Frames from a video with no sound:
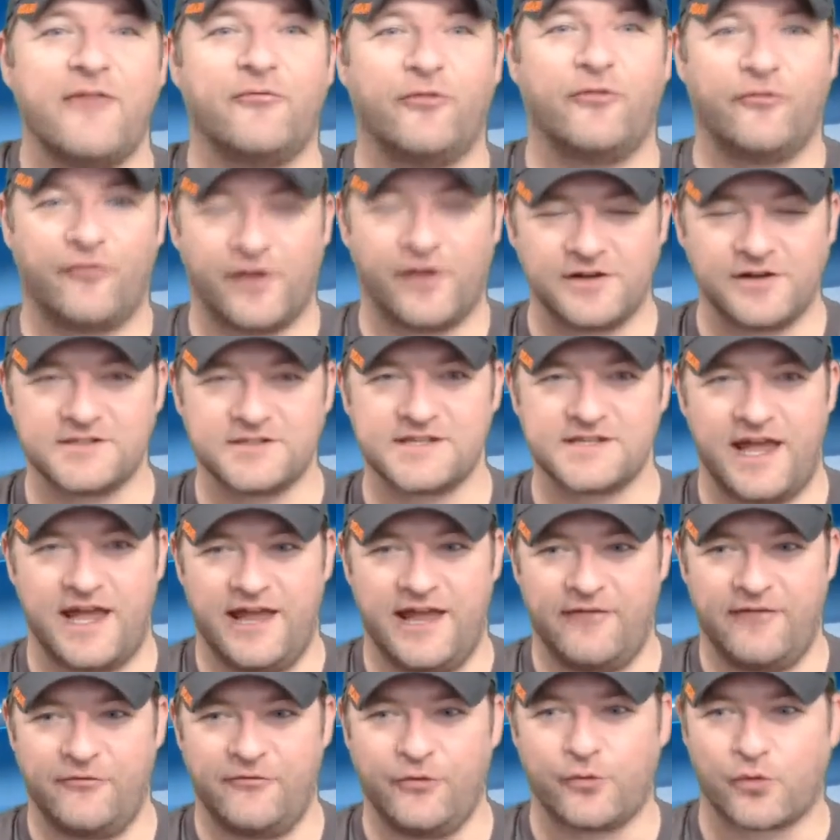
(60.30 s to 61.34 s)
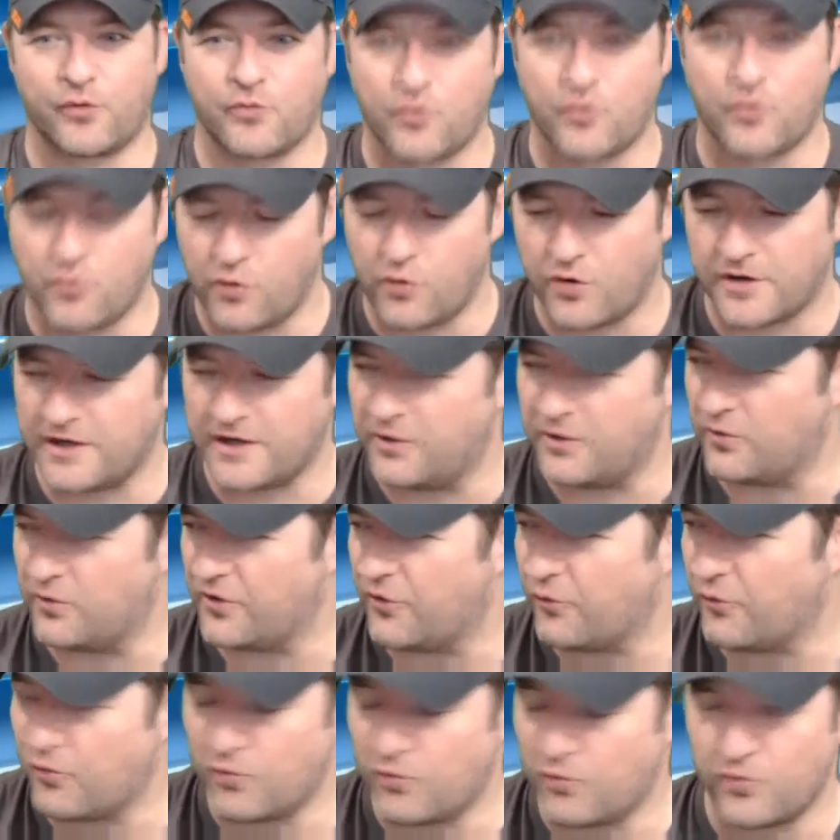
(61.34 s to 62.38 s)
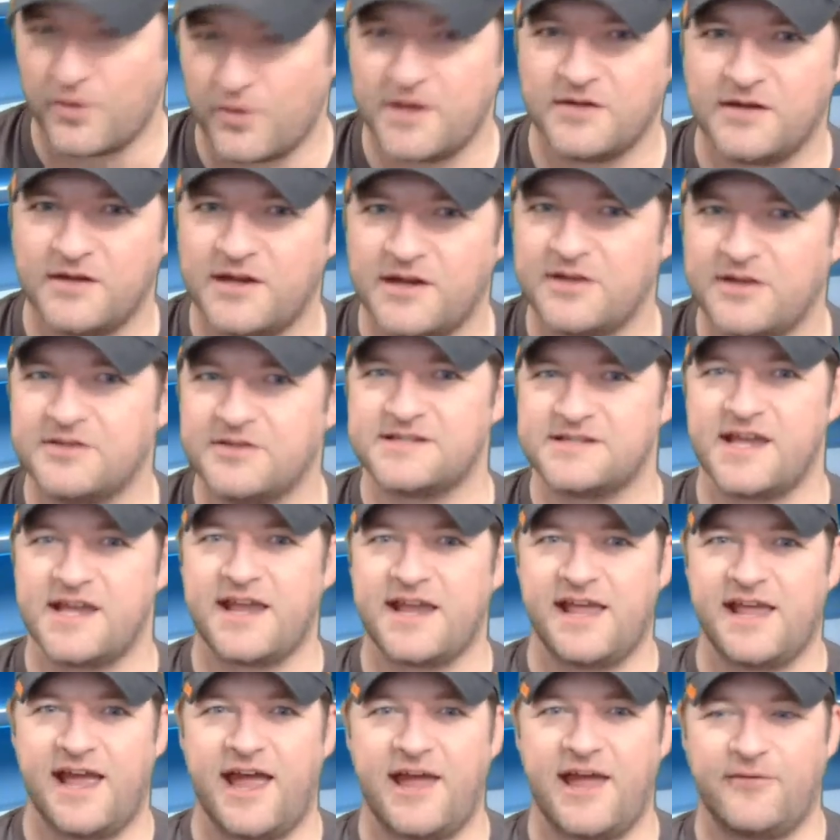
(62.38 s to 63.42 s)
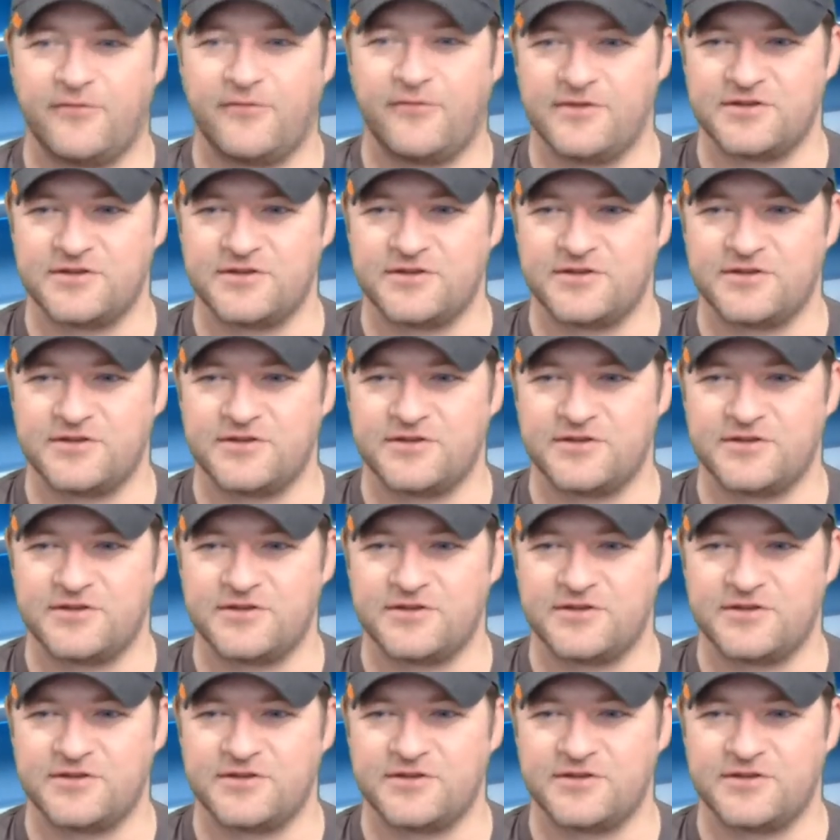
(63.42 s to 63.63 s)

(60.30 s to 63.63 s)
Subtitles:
the first half, you were rewarded with a really good second half of the